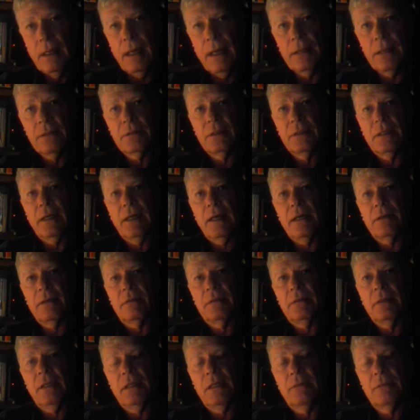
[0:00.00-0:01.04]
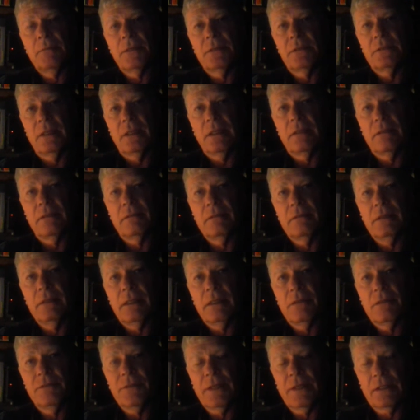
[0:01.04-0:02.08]
I don't know how much
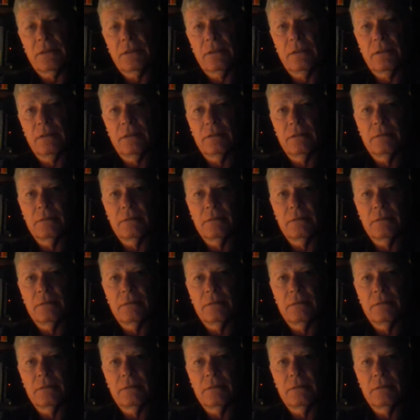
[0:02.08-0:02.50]
that affects,